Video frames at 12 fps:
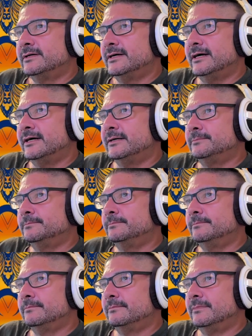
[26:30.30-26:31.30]

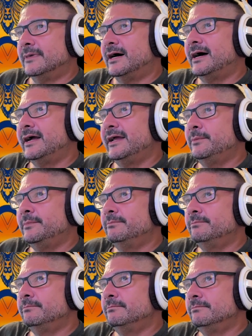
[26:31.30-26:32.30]
Um, I
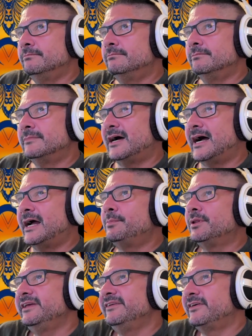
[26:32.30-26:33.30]
am, I
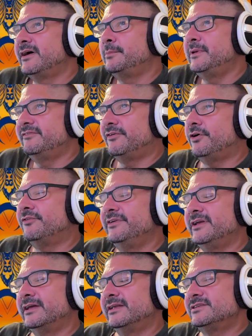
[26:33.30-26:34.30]
believe I'm
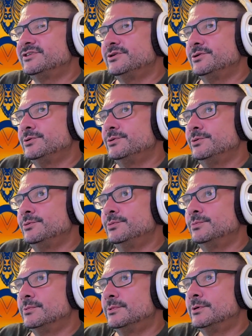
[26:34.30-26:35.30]
evolving into
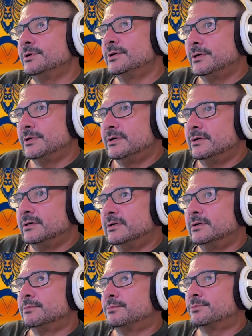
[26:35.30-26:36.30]

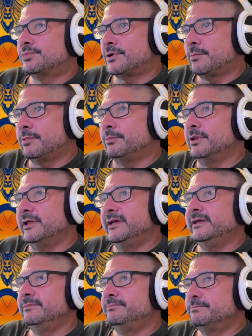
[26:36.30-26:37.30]

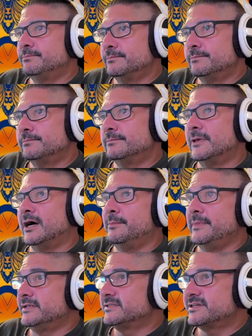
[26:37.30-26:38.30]
probably a
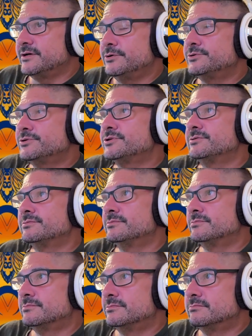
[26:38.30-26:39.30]
men's coach
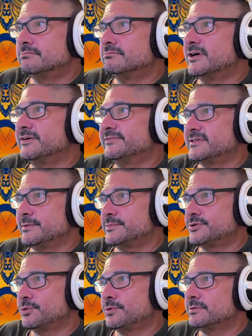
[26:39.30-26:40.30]
of some
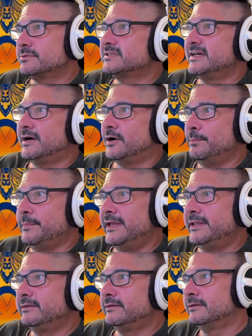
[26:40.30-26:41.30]
sort to help
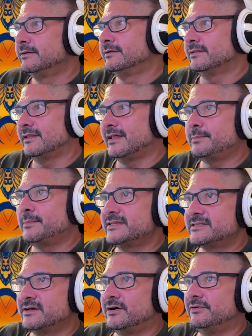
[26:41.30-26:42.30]
men like
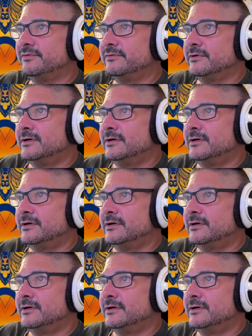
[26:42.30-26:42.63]
myself